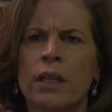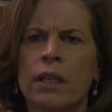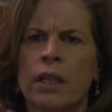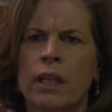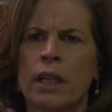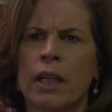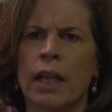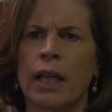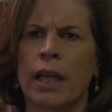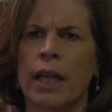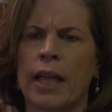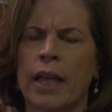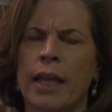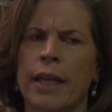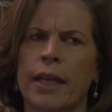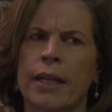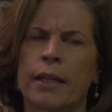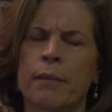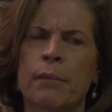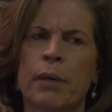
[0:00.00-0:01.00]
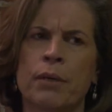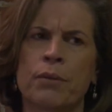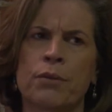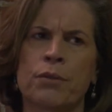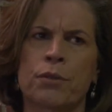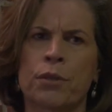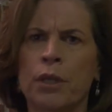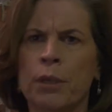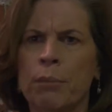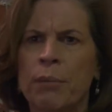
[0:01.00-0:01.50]
Mm-hmm. And
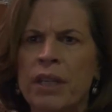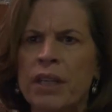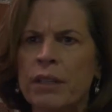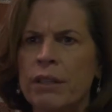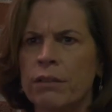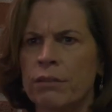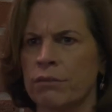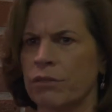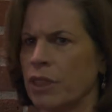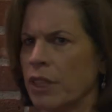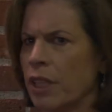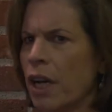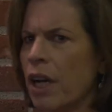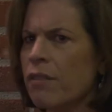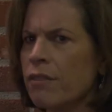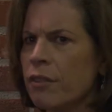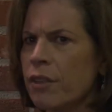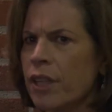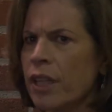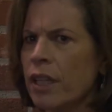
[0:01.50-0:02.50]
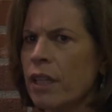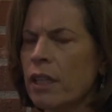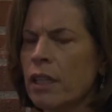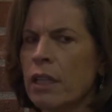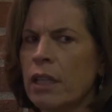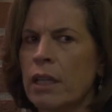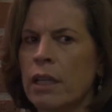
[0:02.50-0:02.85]
about treatment and recovery.